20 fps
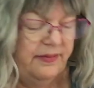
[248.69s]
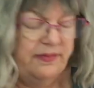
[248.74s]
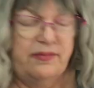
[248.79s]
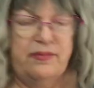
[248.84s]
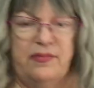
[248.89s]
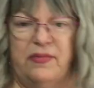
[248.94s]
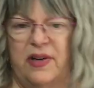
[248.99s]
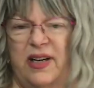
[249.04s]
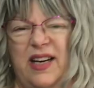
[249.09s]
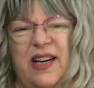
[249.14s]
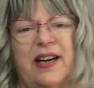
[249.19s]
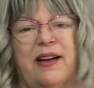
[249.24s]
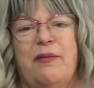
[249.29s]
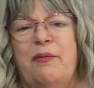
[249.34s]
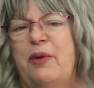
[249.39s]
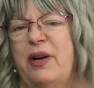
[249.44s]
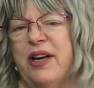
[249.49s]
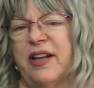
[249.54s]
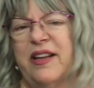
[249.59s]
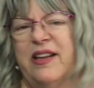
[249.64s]

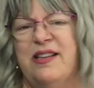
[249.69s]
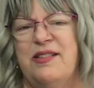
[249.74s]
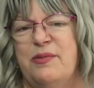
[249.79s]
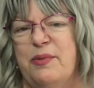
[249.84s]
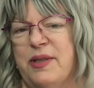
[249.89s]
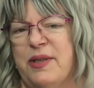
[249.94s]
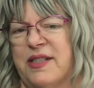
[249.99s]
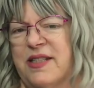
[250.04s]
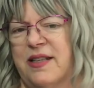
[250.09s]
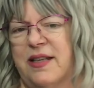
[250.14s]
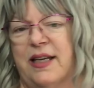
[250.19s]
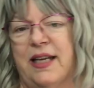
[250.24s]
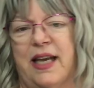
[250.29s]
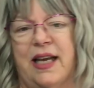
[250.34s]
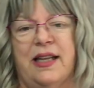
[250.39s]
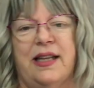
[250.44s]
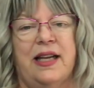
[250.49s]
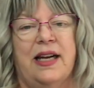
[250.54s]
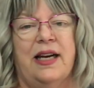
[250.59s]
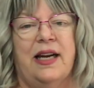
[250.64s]
of these ones,
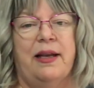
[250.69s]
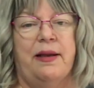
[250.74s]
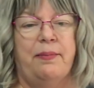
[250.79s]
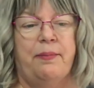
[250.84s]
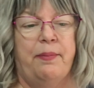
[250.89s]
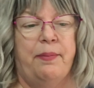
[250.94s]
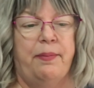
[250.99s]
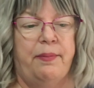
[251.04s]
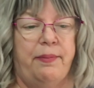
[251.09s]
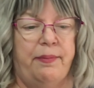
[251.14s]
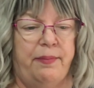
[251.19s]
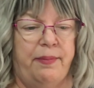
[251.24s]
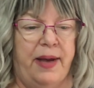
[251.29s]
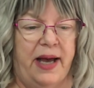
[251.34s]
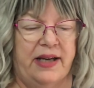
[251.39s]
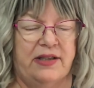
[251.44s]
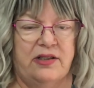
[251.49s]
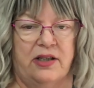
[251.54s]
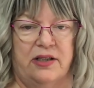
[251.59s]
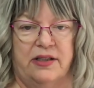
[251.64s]
again, that I
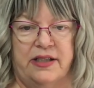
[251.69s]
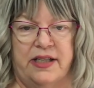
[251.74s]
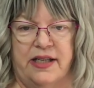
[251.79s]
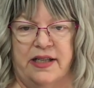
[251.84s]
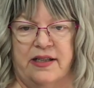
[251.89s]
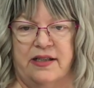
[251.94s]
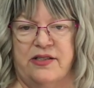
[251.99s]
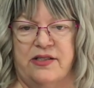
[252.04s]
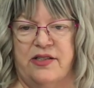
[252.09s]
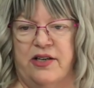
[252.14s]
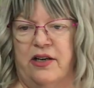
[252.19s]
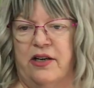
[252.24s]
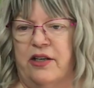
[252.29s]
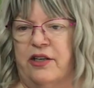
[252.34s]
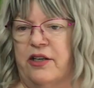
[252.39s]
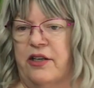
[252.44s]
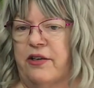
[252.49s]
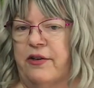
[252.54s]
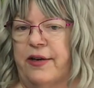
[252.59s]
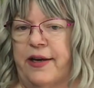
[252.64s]
backed on
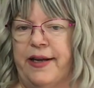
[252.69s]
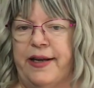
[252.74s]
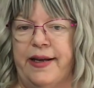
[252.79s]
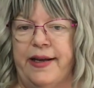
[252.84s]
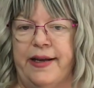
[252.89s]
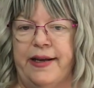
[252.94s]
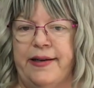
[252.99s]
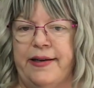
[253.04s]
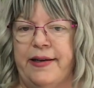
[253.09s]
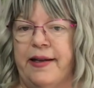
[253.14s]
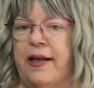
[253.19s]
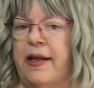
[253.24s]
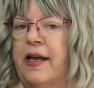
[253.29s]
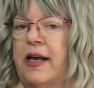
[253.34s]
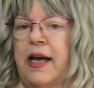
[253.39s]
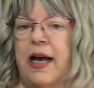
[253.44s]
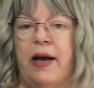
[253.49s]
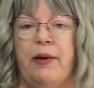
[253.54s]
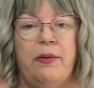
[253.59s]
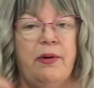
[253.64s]
Kickstarter, and
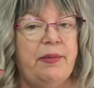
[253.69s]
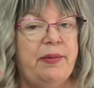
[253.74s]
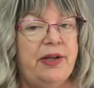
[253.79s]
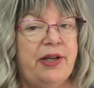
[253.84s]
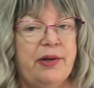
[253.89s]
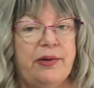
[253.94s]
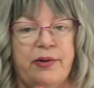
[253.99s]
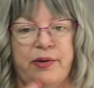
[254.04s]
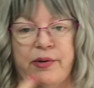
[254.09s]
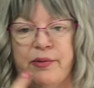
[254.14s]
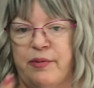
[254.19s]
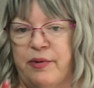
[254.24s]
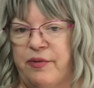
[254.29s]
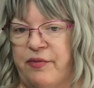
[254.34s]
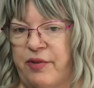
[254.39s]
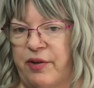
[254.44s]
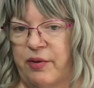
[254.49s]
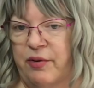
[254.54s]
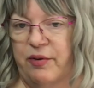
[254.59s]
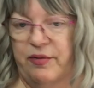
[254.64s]
I will be doing a
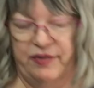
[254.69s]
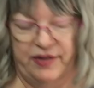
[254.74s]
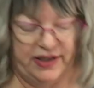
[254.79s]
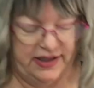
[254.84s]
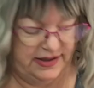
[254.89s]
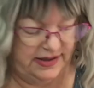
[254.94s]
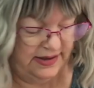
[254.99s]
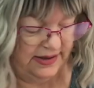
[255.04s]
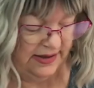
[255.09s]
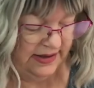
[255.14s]
review of it